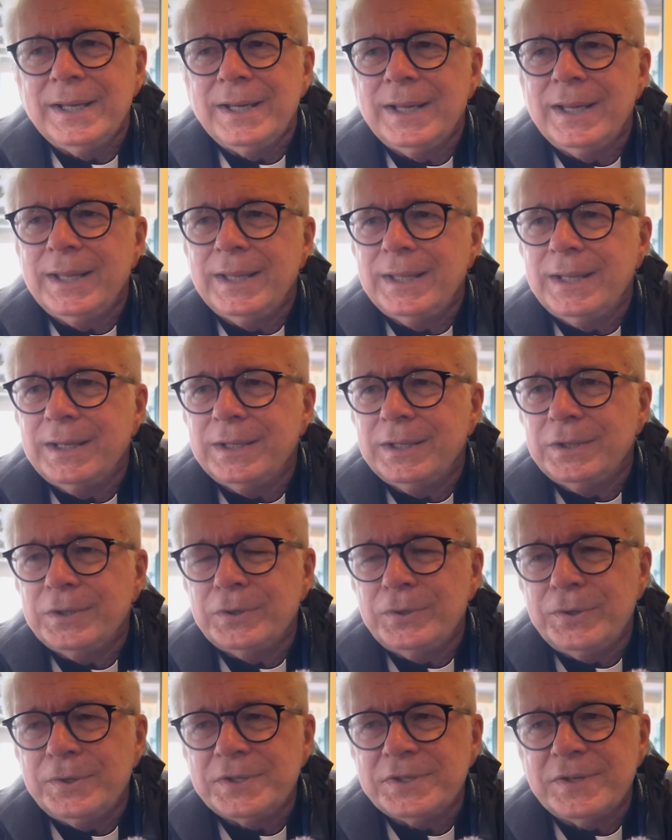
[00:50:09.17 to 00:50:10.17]
And then in the
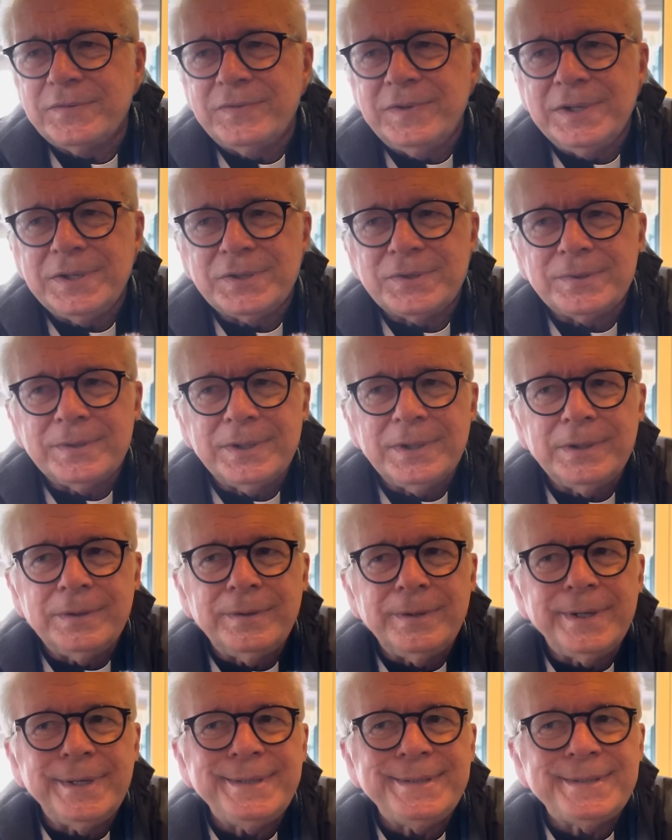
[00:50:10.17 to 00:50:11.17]
course of history, the
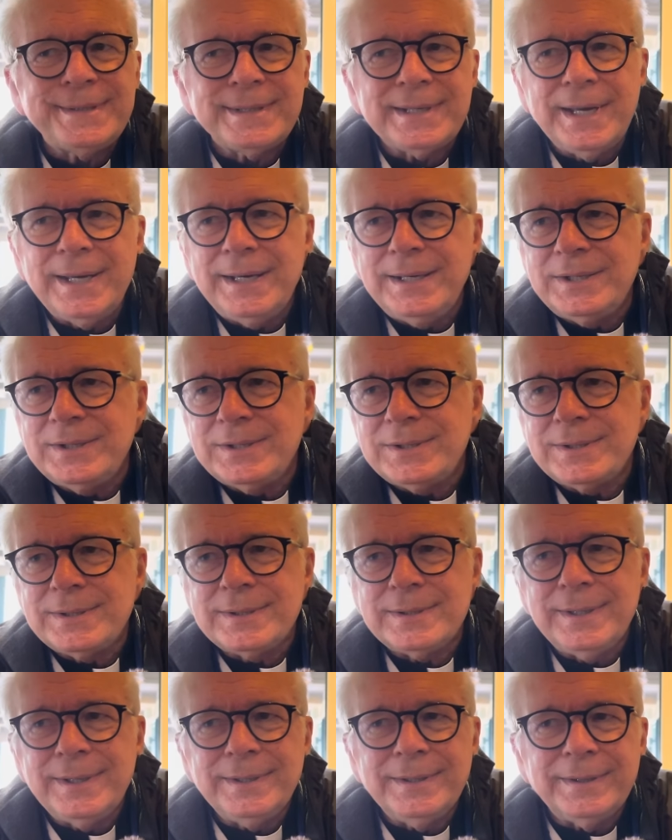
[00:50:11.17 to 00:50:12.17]
great saints,
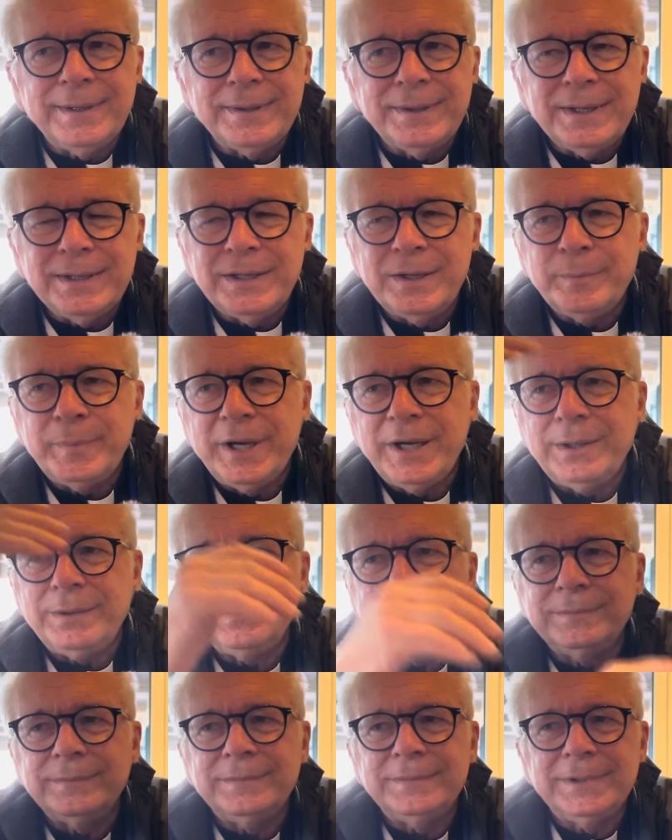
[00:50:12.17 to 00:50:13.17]
you know, I think
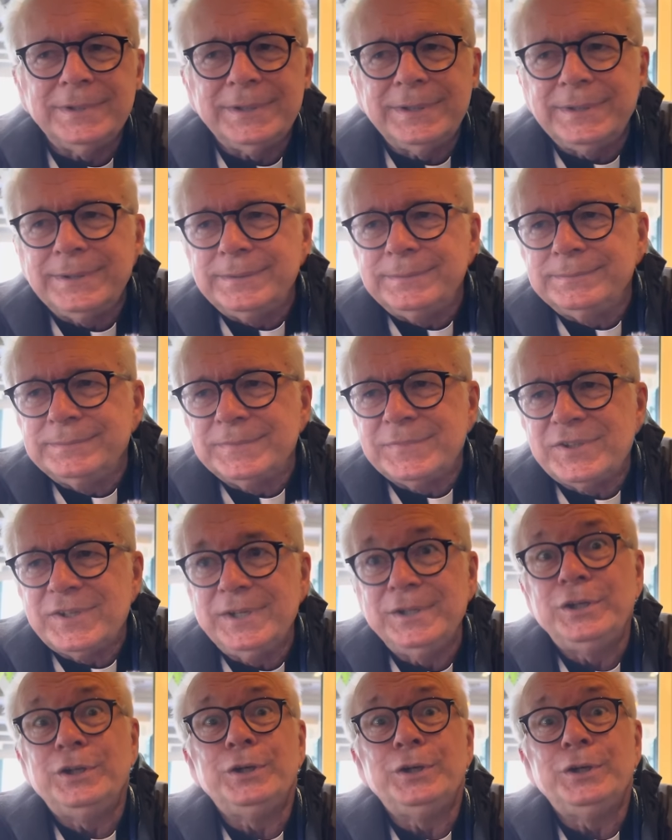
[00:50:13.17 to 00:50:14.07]
about St.